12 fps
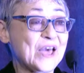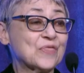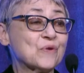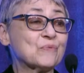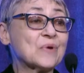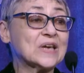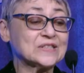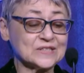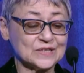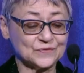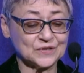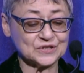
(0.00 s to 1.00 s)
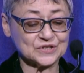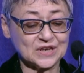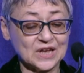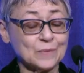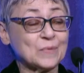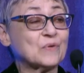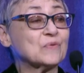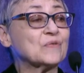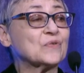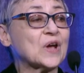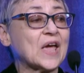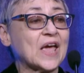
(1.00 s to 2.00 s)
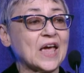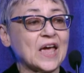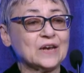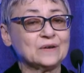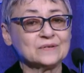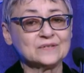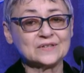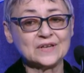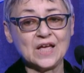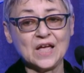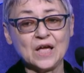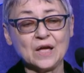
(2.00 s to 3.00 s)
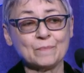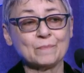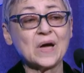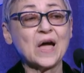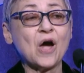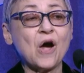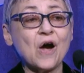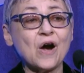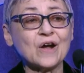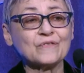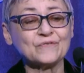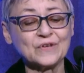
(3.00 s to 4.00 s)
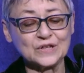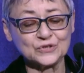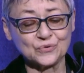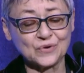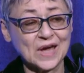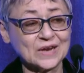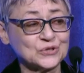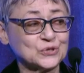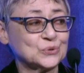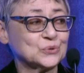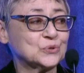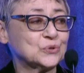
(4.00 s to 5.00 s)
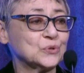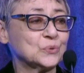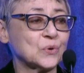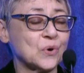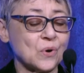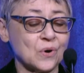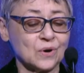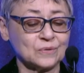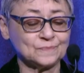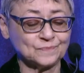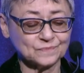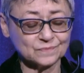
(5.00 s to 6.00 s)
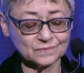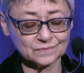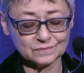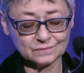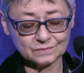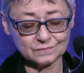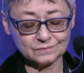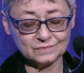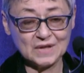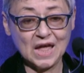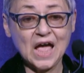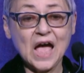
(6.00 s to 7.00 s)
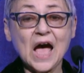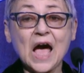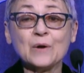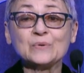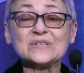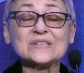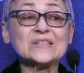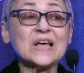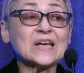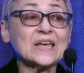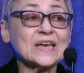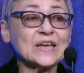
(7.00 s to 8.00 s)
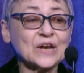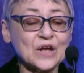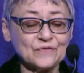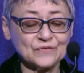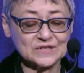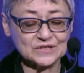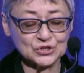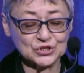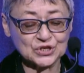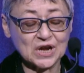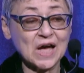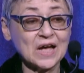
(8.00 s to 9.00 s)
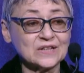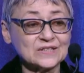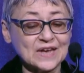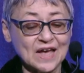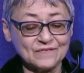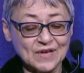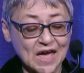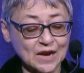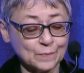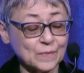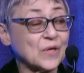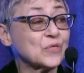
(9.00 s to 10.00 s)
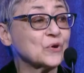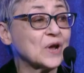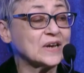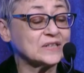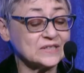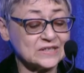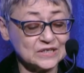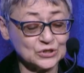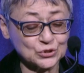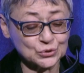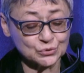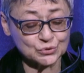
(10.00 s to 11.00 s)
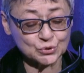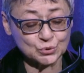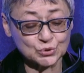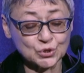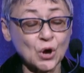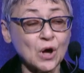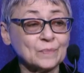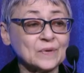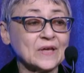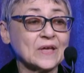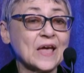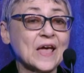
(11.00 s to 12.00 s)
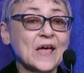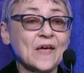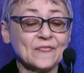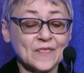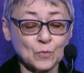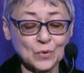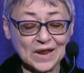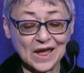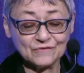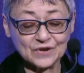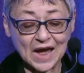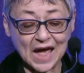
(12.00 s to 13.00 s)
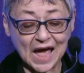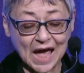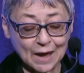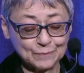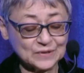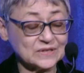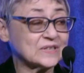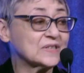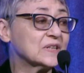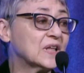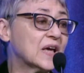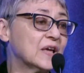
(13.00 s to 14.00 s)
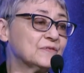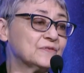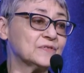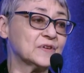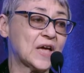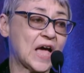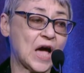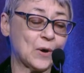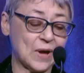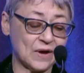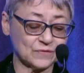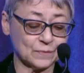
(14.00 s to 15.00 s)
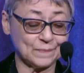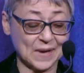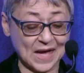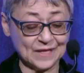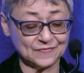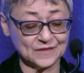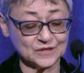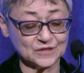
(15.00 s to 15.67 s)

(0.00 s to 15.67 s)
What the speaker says: And the rest of the team at Riverhead. My heartfelt gratitude to you all. I was lucky enough as a child to have had a mother and teachers who taught me that whatever happened in life, however bad